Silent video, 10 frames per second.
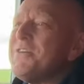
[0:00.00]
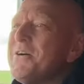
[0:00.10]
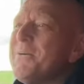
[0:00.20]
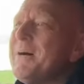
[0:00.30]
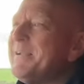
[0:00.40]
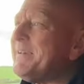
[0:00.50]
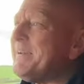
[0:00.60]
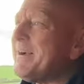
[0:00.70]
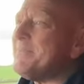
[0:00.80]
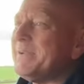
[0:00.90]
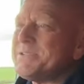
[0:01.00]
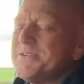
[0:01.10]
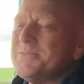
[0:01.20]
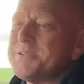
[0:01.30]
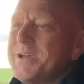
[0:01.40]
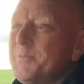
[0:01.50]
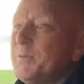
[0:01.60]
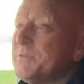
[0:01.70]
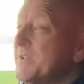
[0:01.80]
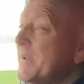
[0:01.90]
no truck. idea how many times it
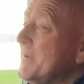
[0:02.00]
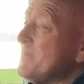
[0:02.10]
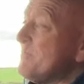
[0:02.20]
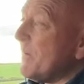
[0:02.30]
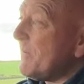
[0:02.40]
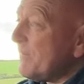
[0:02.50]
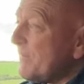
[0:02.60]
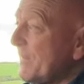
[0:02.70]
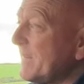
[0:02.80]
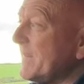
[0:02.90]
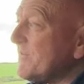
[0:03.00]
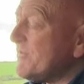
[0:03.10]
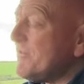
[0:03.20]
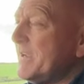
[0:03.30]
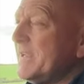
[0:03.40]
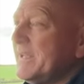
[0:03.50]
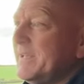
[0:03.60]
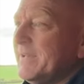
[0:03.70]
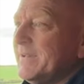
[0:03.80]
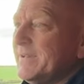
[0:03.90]
happens. But thing that
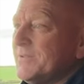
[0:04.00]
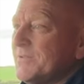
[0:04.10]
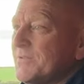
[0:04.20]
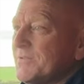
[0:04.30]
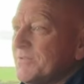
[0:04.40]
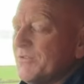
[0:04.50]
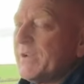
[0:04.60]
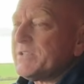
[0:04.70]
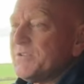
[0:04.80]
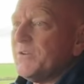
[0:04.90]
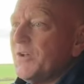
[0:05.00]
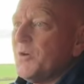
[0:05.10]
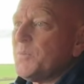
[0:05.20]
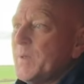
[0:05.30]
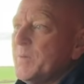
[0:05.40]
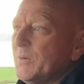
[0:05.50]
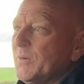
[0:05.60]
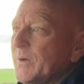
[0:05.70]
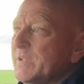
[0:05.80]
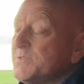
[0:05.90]
really grates on a lot of
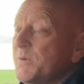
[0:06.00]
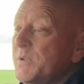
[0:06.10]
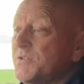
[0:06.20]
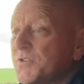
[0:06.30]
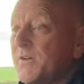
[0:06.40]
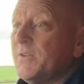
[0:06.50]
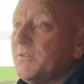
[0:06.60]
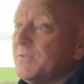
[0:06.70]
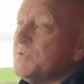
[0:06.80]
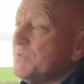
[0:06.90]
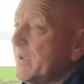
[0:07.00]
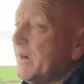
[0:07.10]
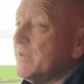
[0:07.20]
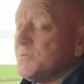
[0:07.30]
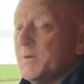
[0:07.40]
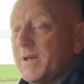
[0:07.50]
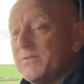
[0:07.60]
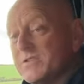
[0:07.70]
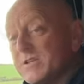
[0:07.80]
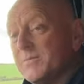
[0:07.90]
people is when you're driving along with your carriageway and you
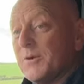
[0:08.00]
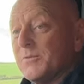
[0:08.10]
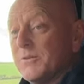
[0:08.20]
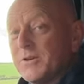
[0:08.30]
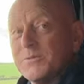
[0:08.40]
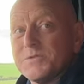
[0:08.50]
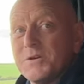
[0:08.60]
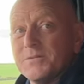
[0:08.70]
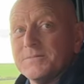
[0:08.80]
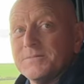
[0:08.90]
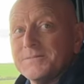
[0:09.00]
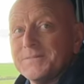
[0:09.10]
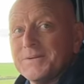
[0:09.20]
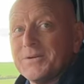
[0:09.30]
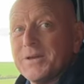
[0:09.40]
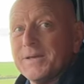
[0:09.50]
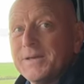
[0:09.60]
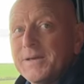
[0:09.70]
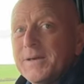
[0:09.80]
have a slip road that comes on, okay,